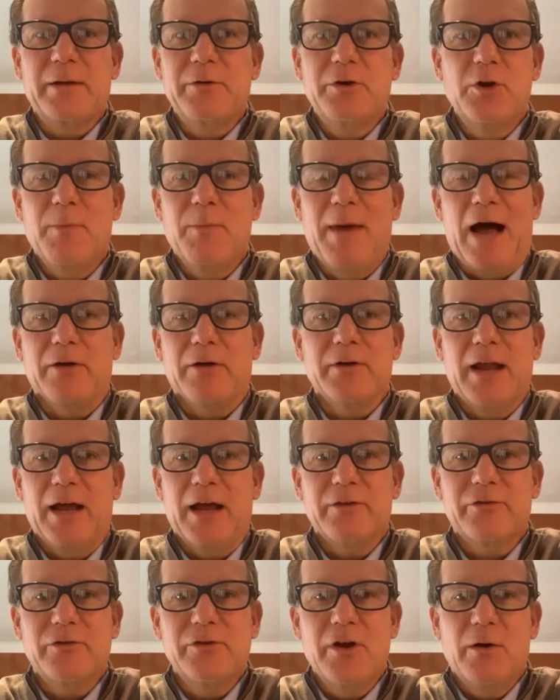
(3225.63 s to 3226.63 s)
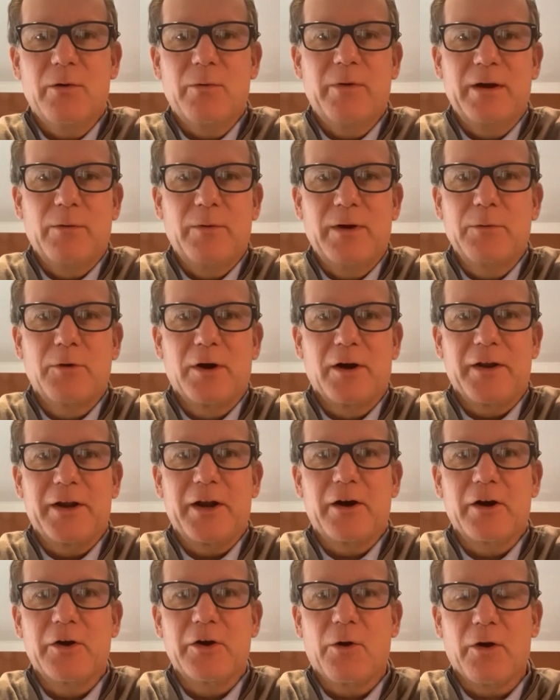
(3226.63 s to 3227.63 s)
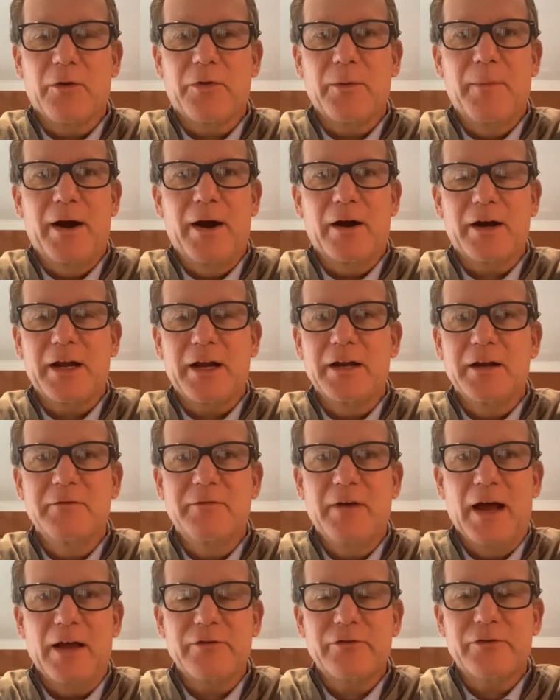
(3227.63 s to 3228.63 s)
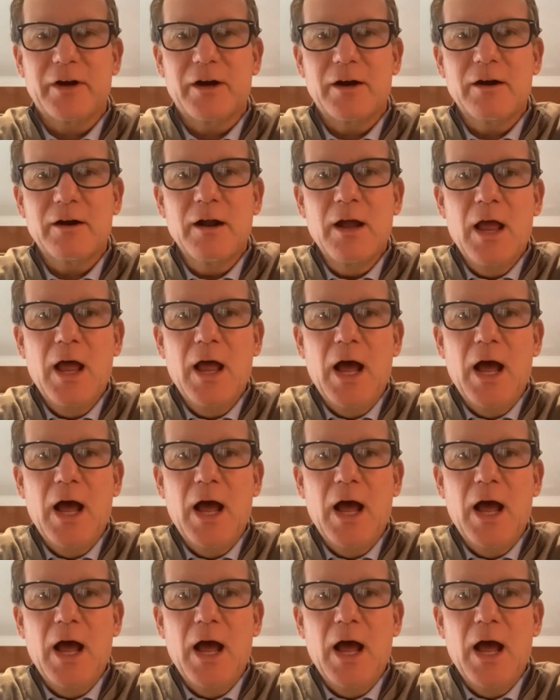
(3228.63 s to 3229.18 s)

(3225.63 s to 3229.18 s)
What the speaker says: New Mountain has we really are a North American investor,